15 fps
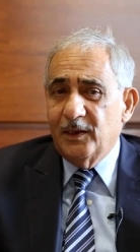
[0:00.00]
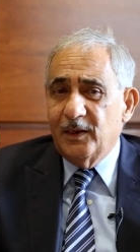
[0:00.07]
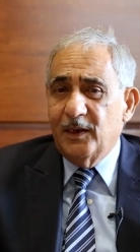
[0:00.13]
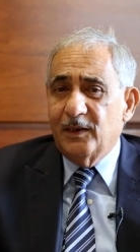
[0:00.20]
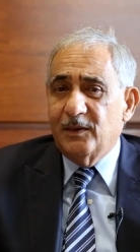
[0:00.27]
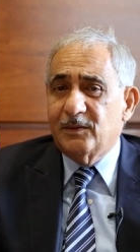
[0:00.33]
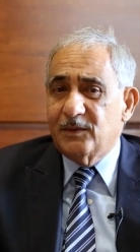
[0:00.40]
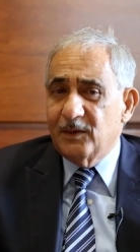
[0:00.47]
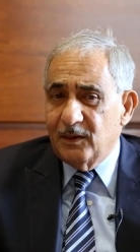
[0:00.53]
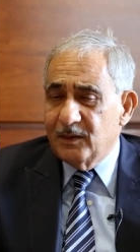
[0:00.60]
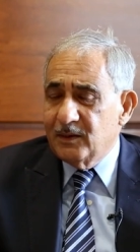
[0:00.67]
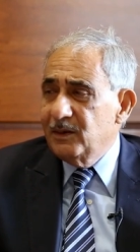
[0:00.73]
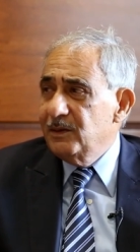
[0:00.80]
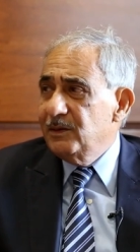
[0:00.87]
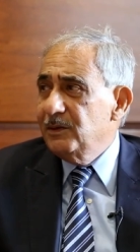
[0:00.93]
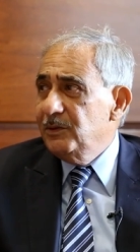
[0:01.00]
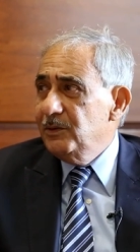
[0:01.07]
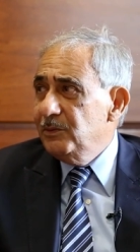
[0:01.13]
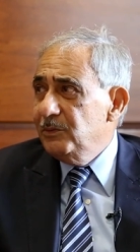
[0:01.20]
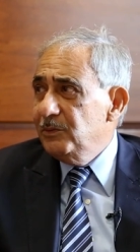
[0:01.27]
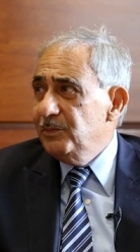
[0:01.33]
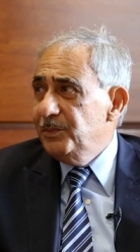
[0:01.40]
and still
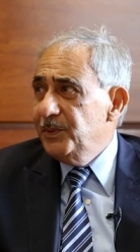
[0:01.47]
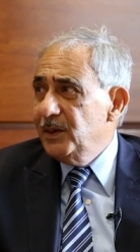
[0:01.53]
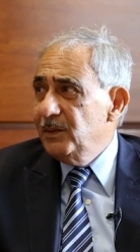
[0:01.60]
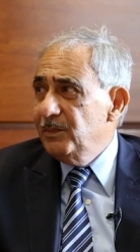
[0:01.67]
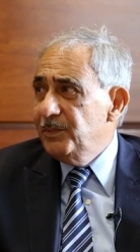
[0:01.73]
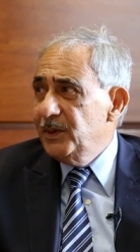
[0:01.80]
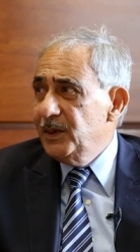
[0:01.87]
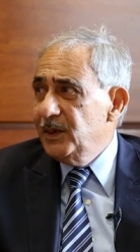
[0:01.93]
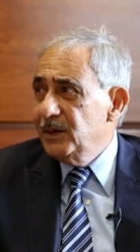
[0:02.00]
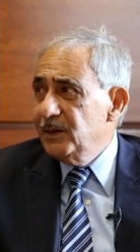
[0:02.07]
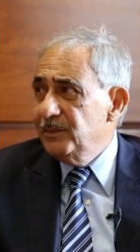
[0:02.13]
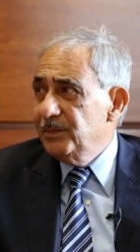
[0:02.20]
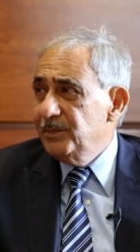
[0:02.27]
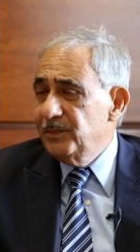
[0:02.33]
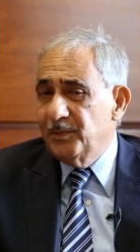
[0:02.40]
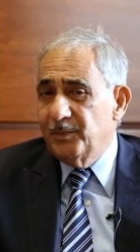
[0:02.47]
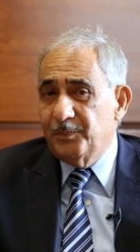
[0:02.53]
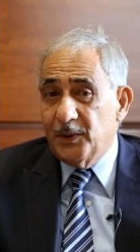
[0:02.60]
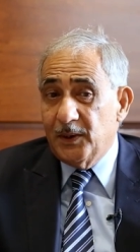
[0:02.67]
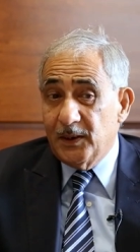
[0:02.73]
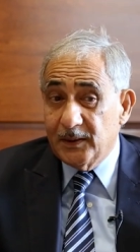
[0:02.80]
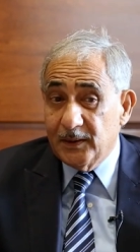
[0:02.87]
continue to play, play a
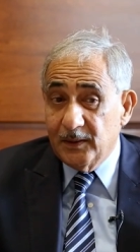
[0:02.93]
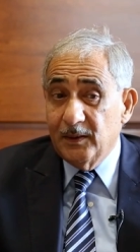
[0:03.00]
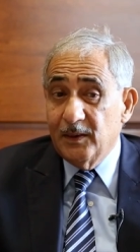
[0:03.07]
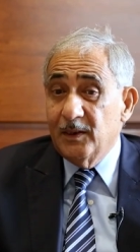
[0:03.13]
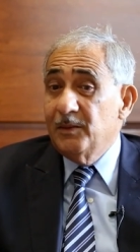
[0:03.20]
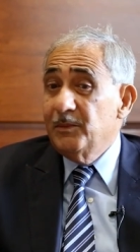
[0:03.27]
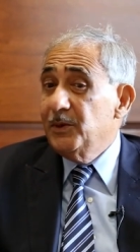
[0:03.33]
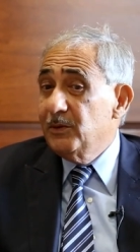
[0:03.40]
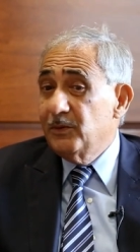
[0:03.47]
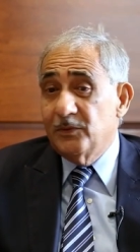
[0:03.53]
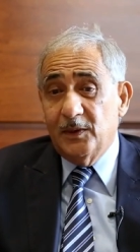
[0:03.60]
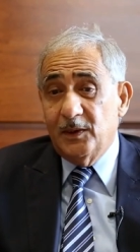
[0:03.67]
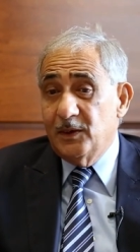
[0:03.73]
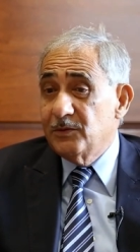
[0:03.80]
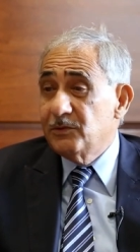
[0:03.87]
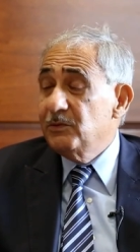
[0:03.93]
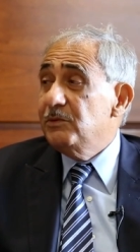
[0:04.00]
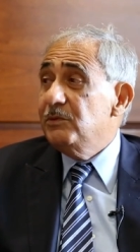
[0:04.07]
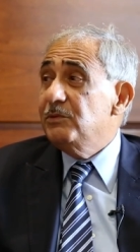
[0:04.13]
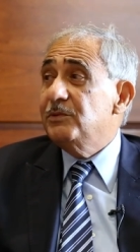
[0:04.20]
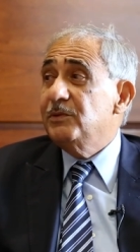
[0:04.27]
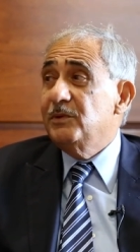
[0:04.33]
part. And because the
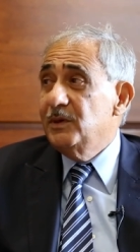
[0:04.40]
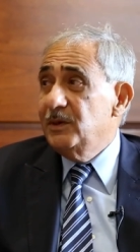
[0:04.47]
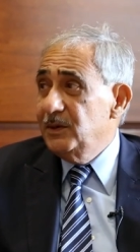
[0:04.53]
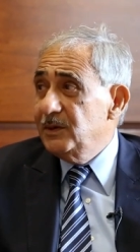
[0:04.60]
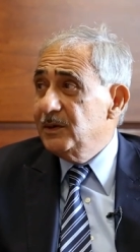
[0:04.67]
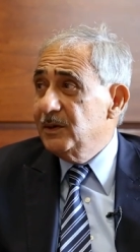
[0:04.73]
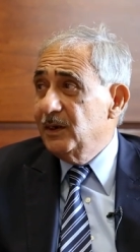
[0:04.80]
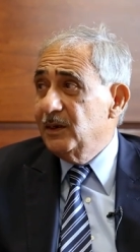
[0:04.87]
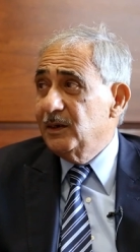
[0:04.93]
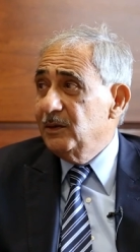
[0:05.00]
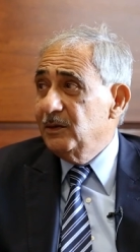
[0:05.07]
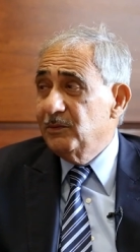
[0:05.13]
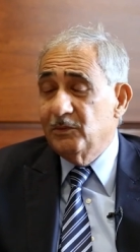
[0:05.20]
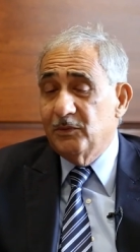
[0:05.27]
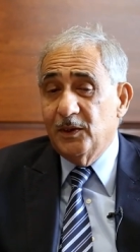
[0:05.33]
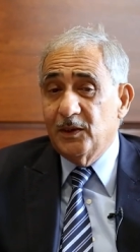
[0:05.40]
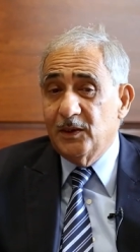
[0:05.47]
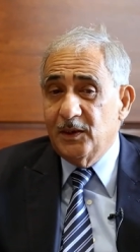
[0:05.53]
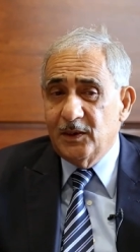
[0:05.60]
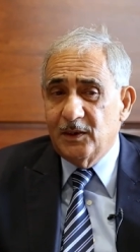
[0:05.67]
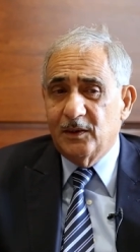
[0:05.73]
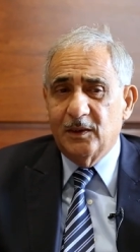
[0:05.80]
institution needs that, they, they
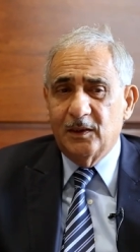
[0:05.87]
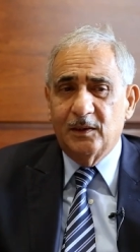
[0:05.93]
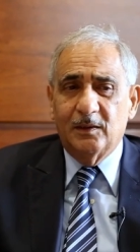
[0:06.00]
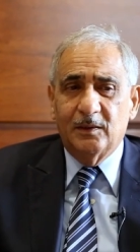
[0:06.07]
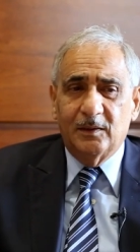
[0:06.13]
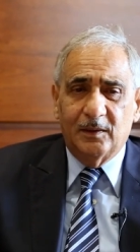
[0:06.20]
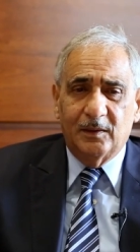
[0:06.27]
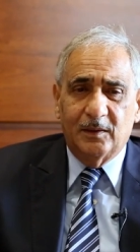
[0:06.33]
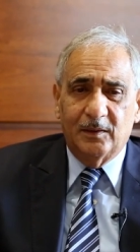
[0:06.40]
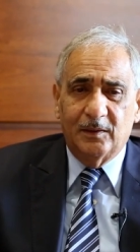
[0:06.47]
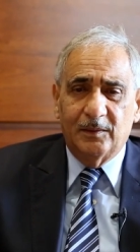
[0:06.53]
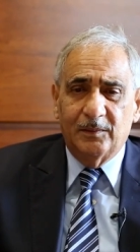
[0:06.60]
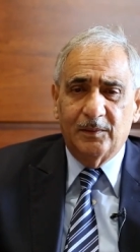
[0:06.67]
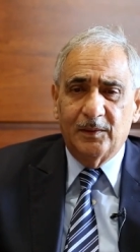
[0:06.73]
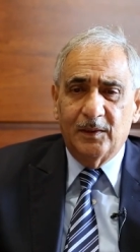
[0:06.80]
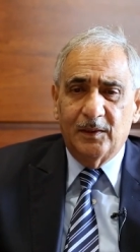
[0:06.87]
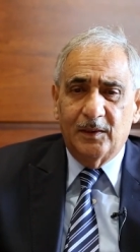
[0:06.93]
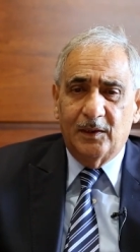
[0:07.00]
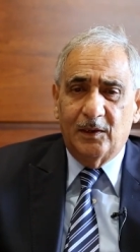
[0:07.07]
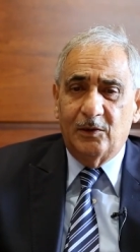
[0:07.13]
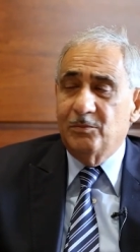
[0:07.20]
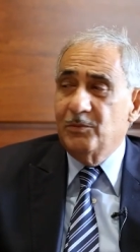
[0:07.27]
need their uh,
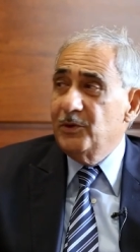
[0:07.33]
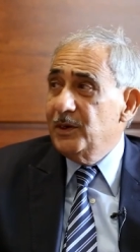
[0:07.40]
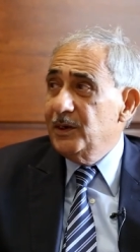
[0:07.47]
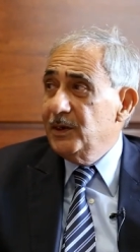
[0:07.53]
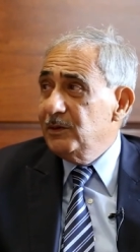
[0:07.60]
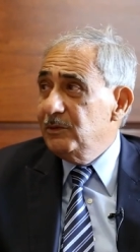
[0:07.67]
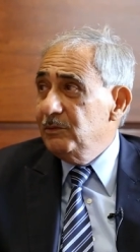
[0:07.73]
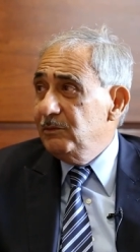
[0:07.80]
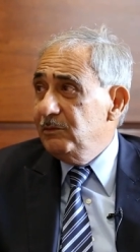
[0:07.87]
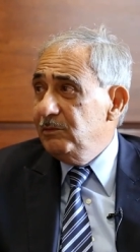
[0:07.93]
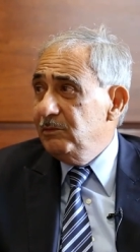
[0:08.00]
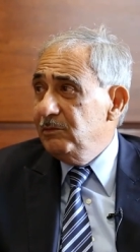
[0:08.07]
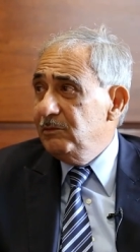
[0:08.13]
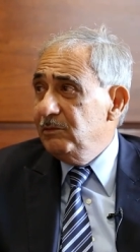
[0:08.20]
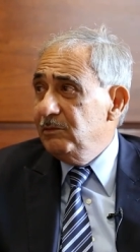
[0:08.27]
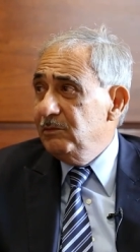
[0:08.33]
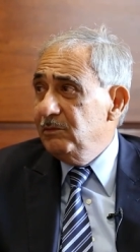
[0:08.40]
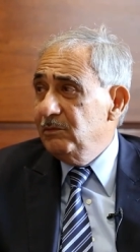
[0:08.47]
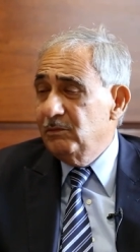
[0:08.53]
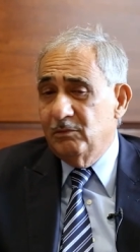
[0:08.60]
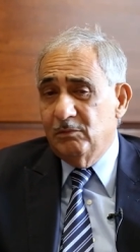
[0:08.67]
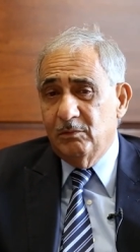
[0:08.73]
alumni to to
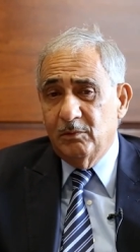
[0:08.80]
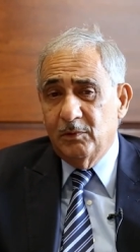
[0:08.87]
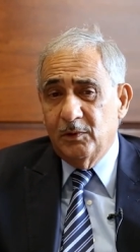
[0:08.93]
to